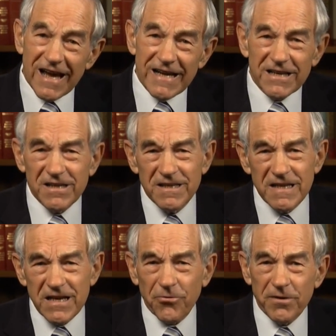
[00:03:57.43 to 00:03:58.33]
slight
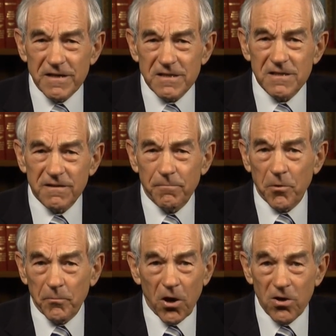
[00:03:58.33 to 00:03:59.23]
decreases
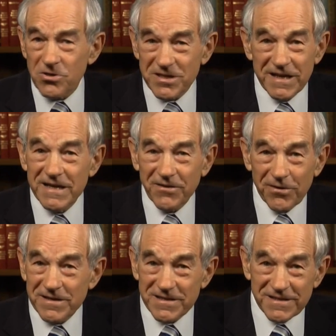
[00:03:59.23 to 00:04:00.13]
of proposed
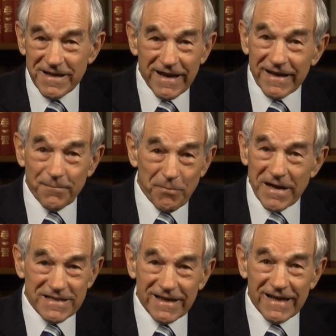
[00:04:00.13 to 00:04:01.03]
increases in a
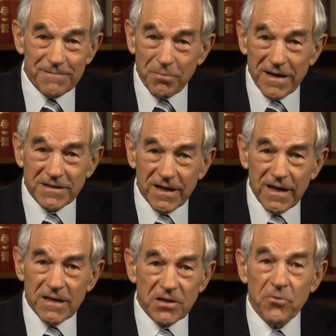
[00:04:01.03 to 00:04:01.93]
baseline
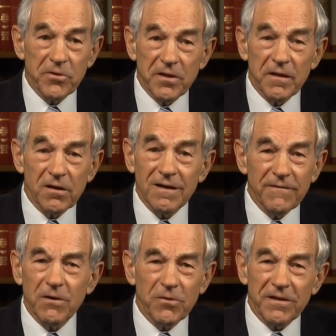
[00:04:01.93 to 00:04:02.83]
budget. So they're
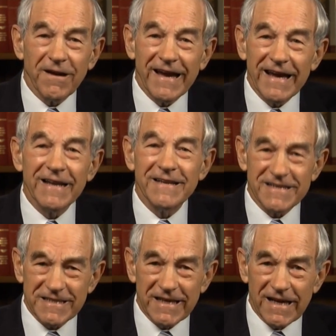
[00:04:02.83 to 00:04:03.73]
living with their head
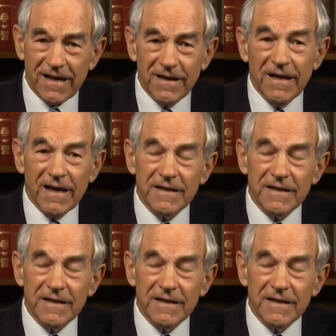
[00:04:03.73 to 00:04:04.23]
in the sand